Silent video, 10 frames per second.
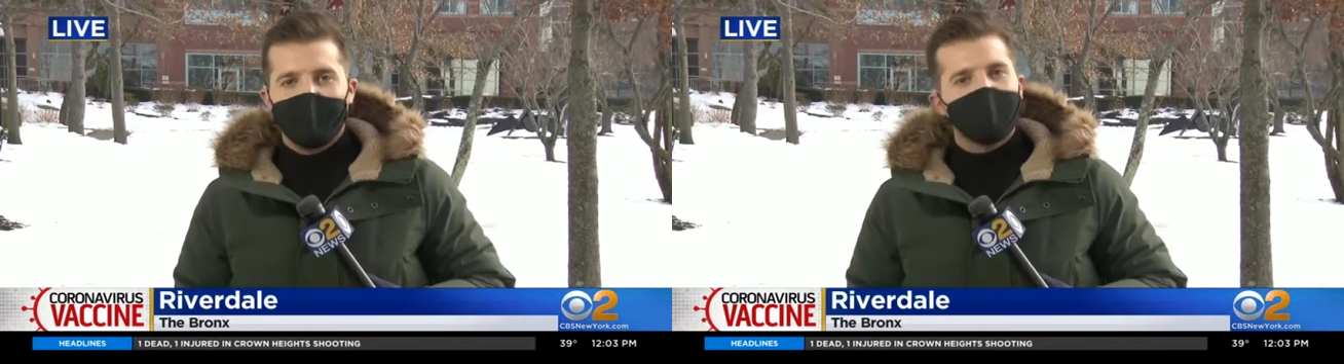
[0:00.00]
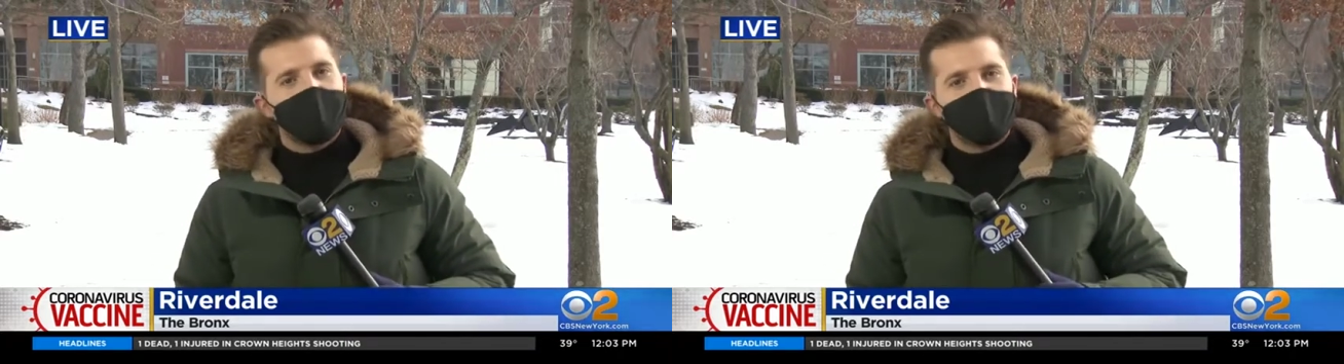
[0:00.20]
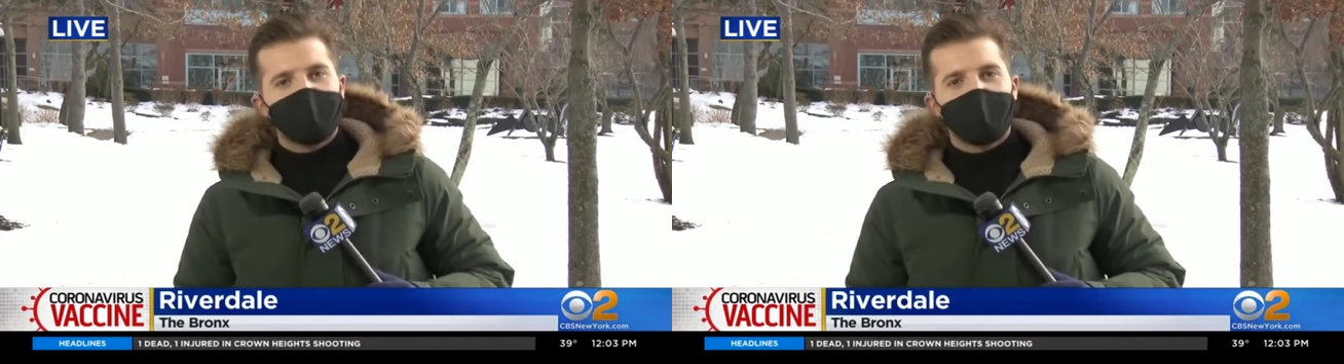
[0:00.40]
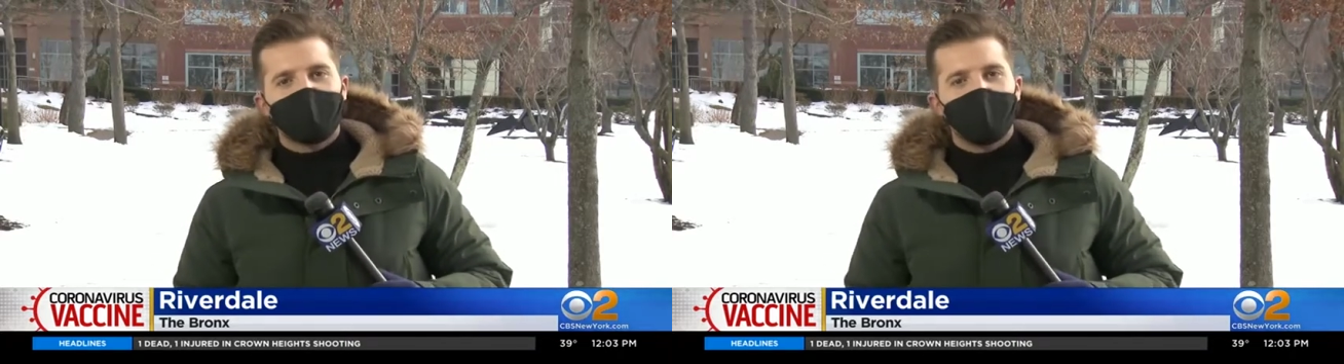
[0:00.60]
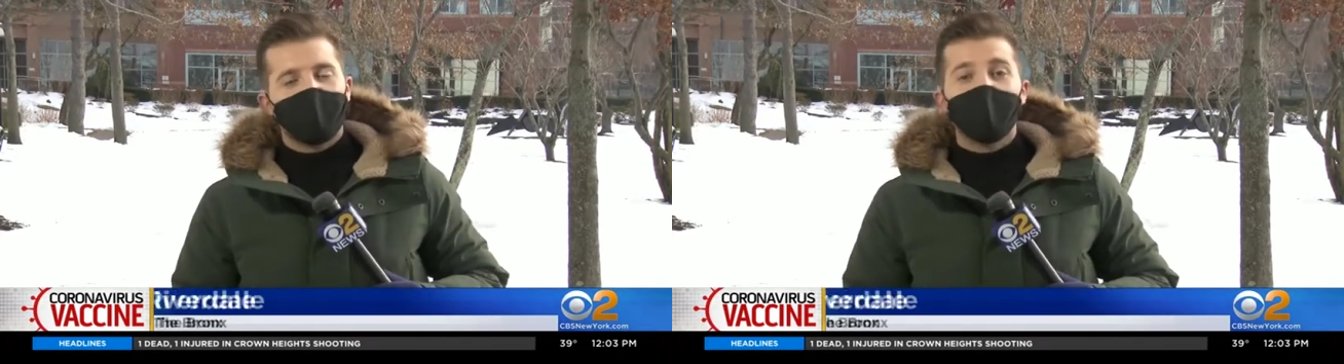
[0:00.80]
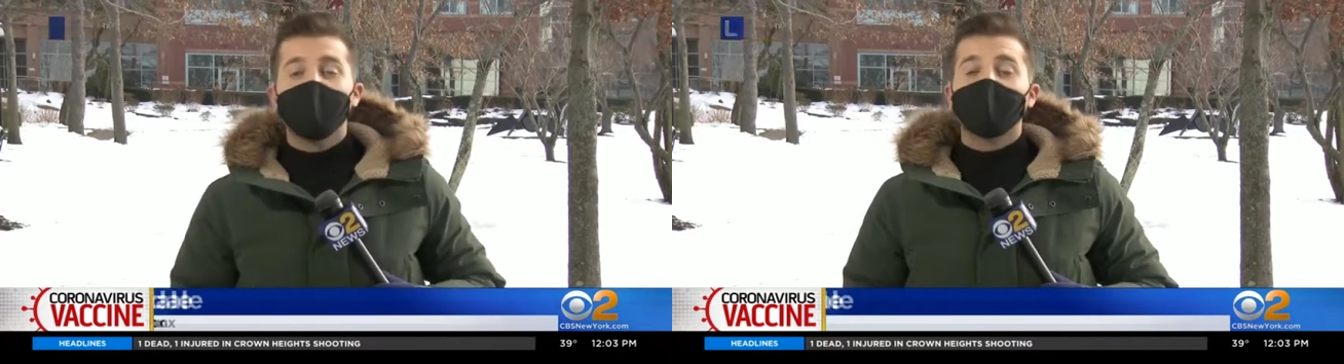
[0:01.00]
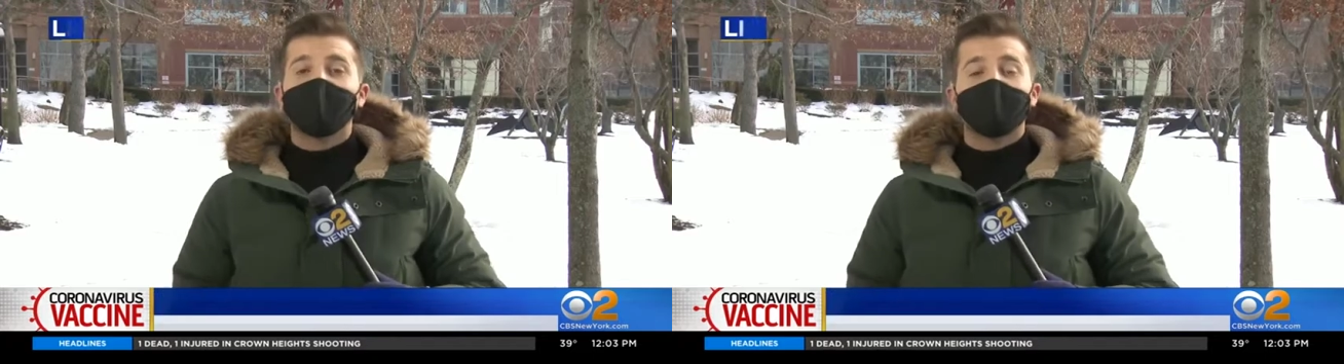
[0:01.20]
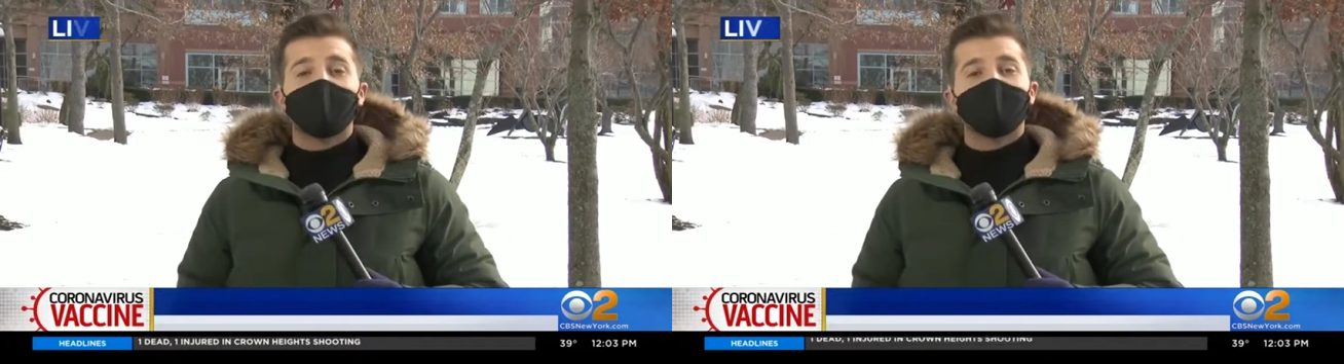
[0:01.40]
We're live this afternoon from the
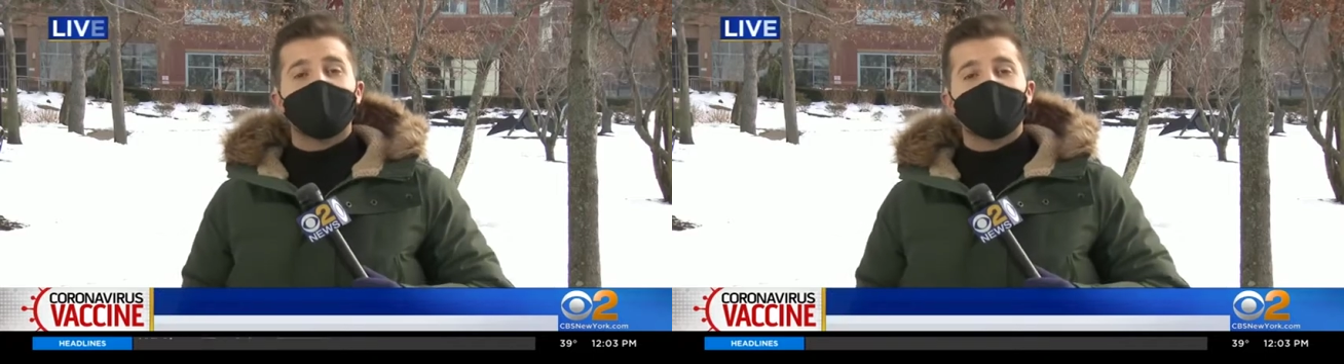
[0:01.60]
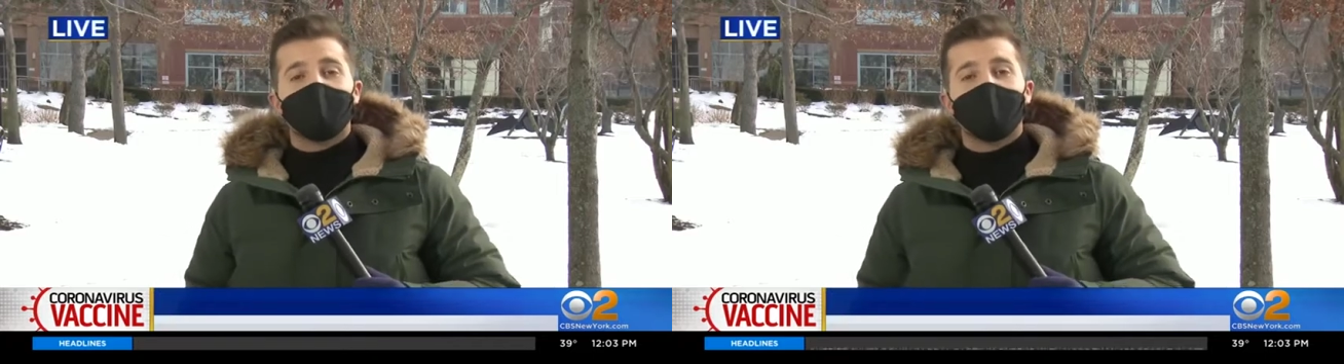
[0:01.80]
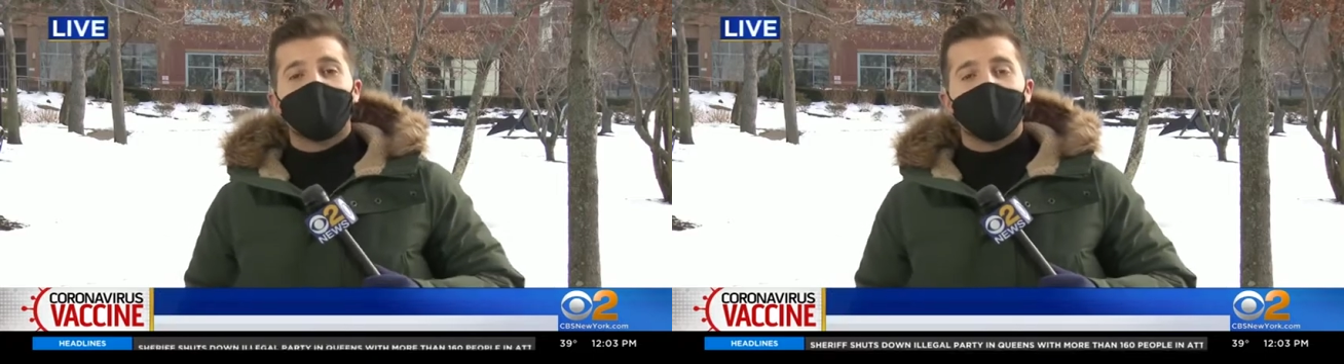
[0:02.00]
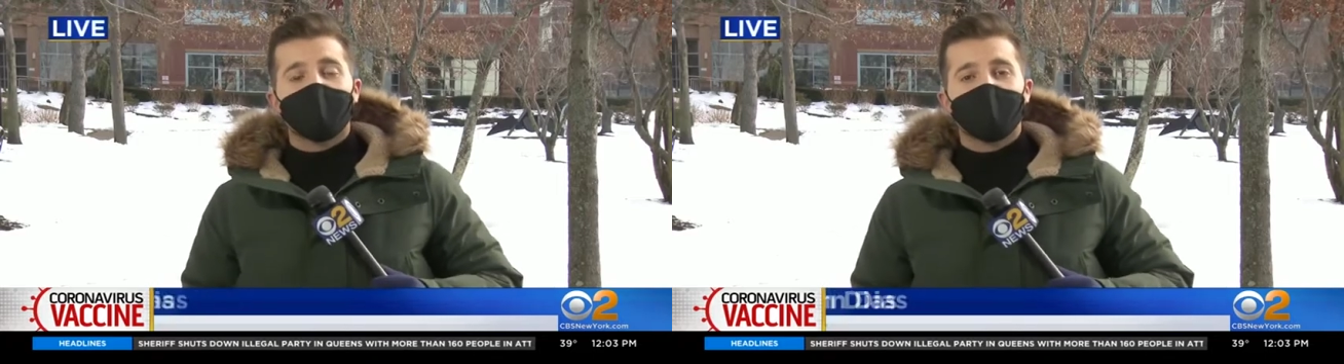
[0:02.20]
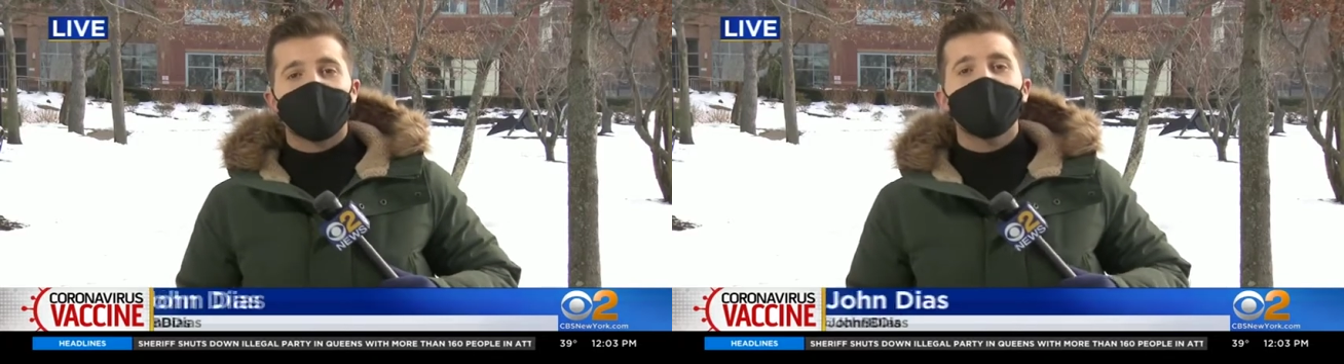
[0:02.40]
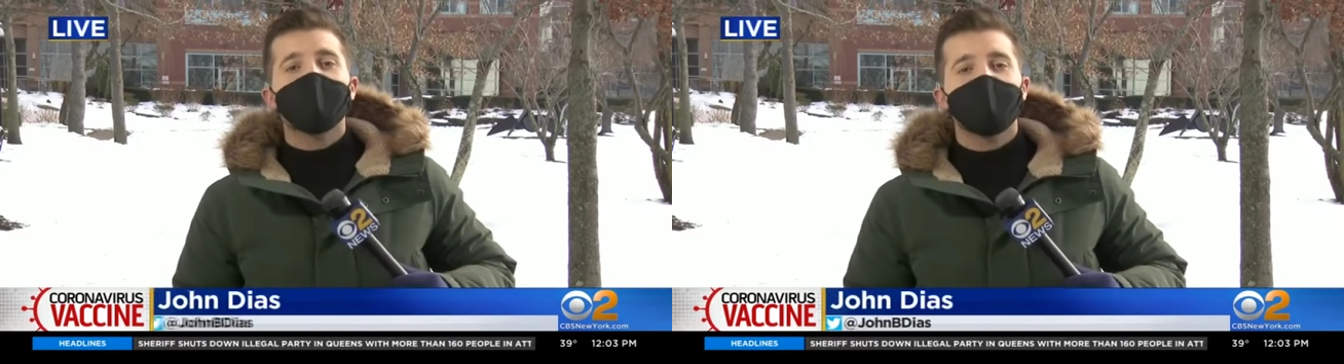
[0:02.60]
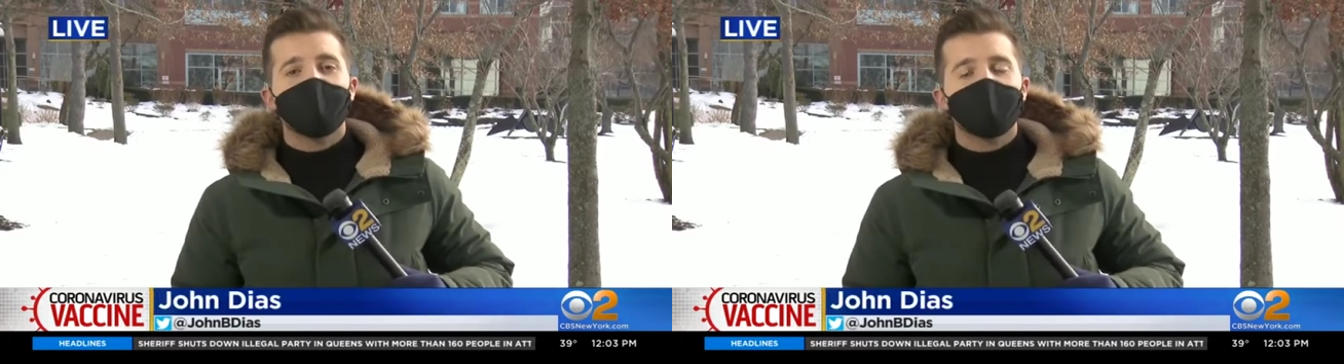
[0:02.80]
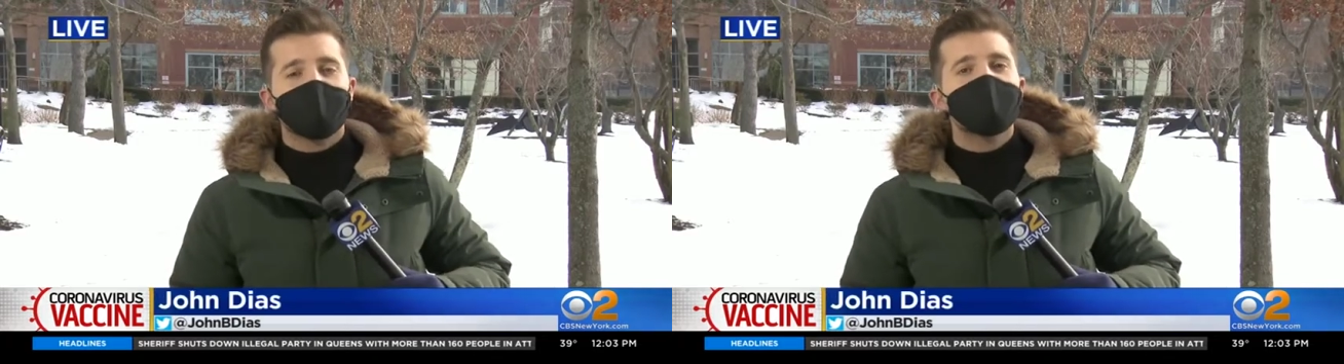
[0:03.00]
Riverdale section of the Bronx. John
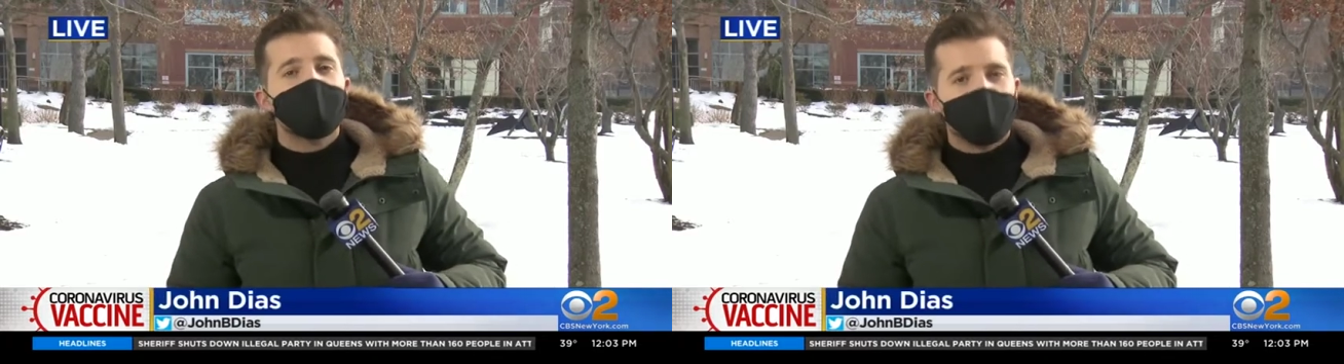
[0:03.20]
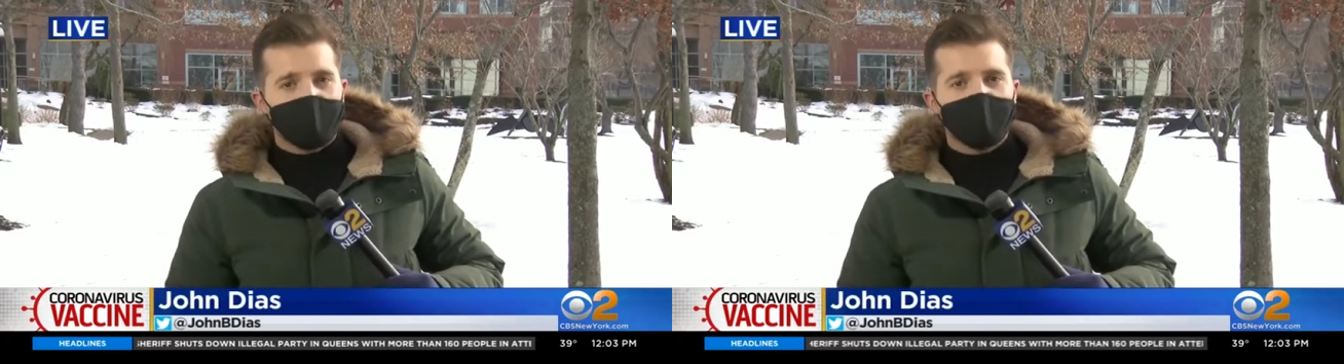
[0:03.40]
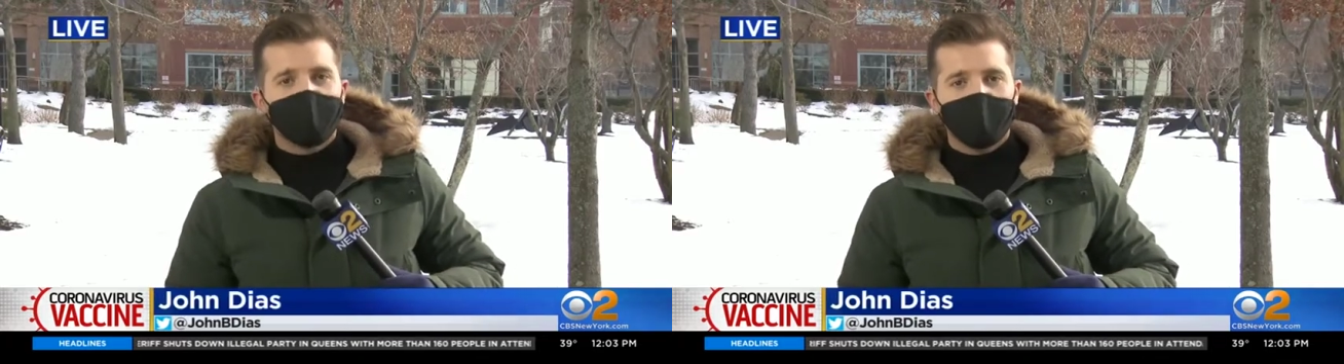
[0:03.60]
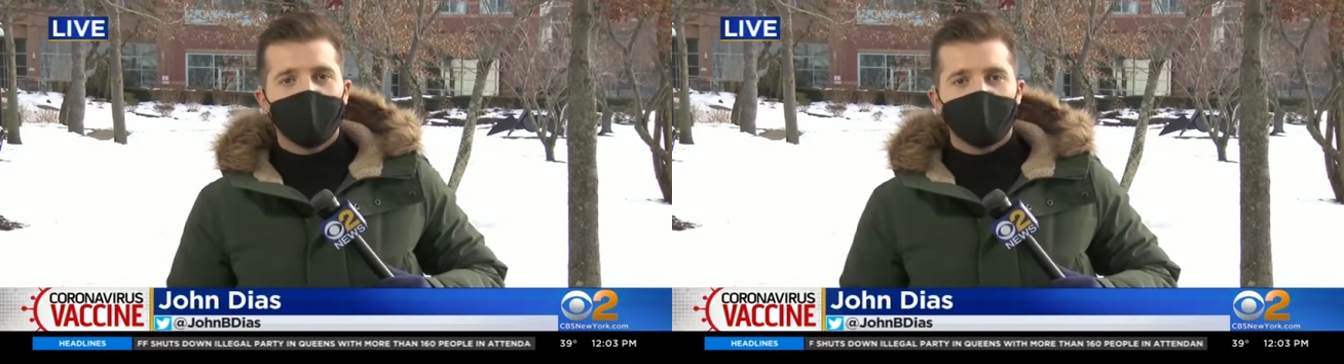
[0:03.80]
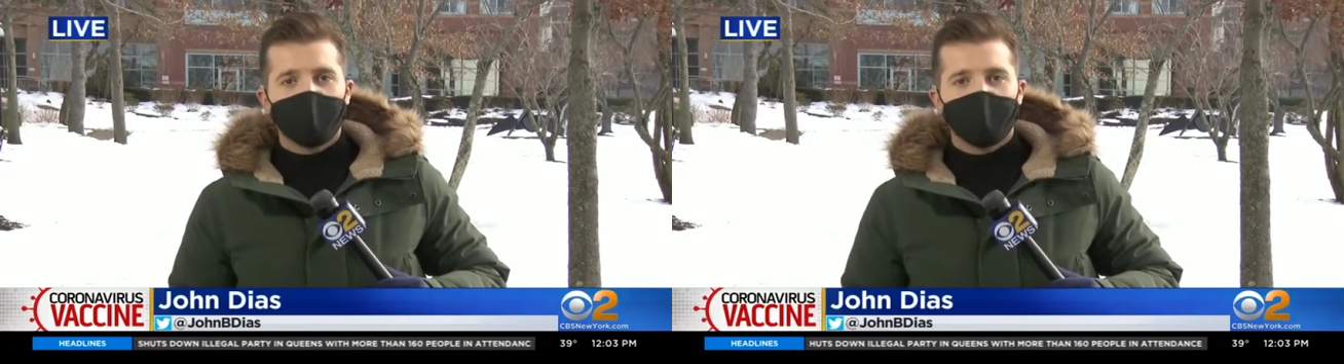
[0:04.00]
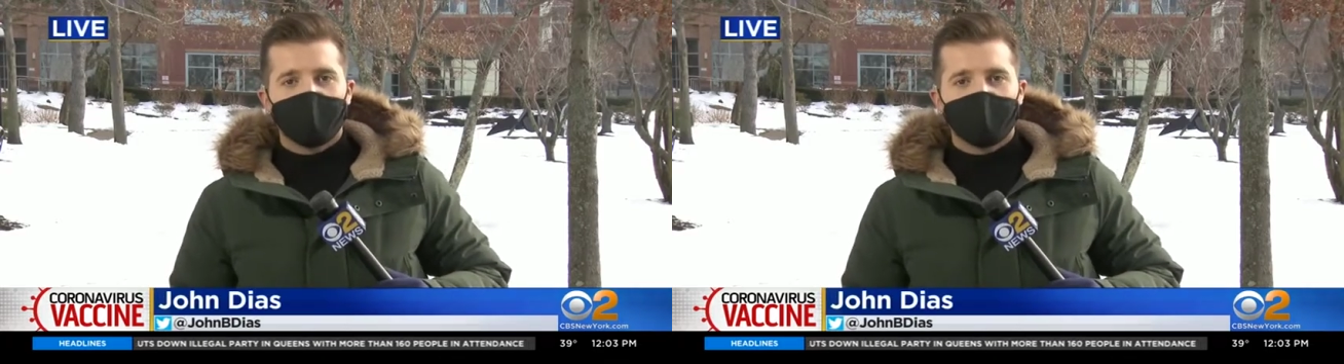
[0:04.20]
Diaz, CBS 2 News.